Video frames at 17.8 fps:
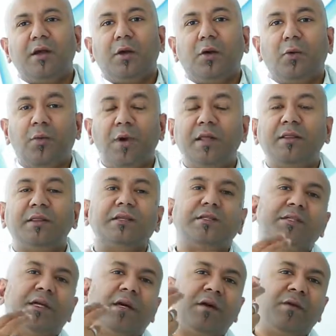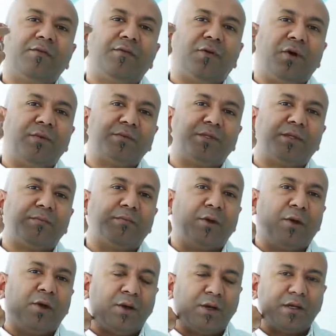When the tongue forms a
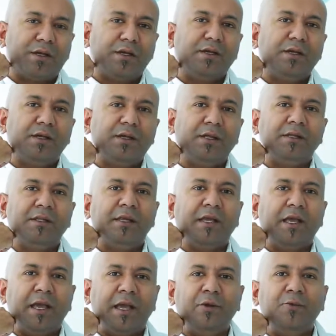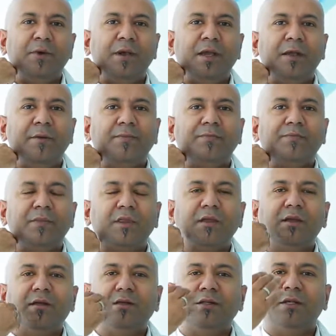block in the airway,
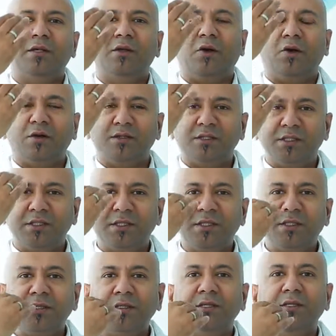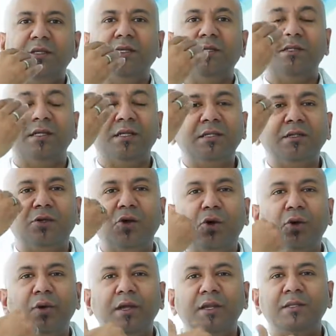the oxygen isn't
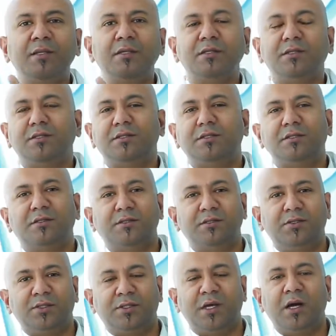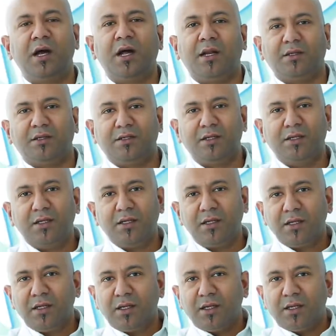going to the heart.
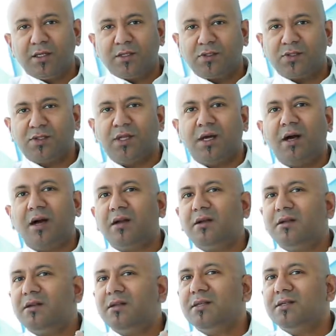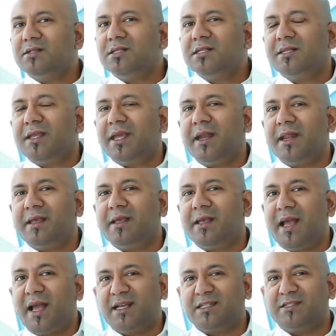So the heart isn't getting
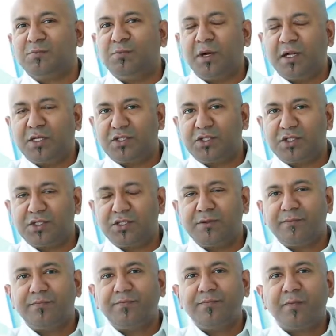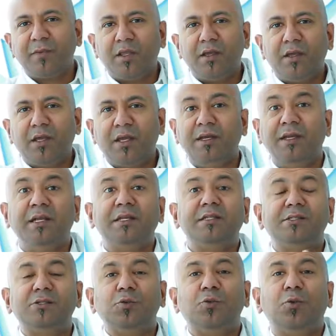as much. It
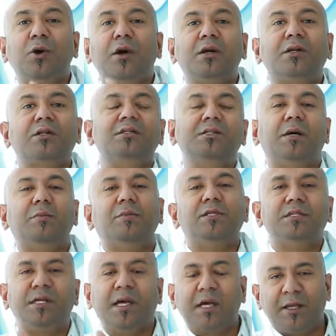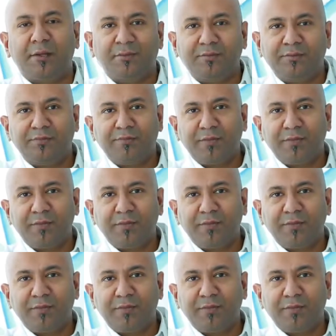needs to work double time.